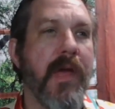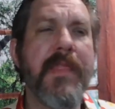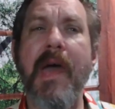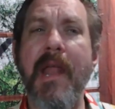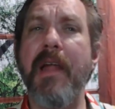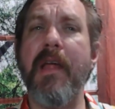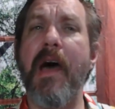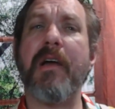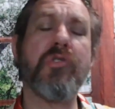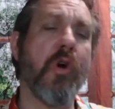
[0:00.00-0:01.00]
that on
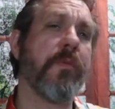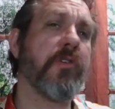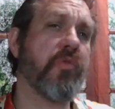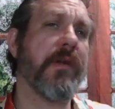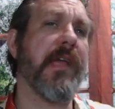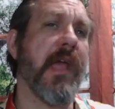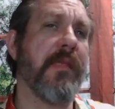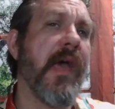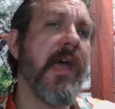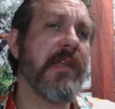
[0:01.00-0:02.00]
October
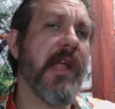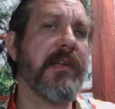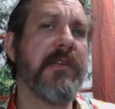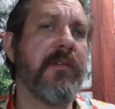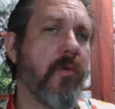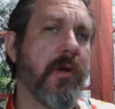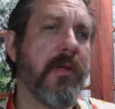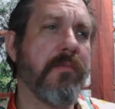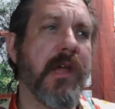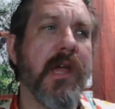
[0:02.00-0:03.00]
28th,
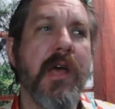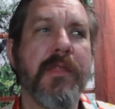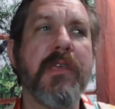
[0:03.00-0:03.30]
1943,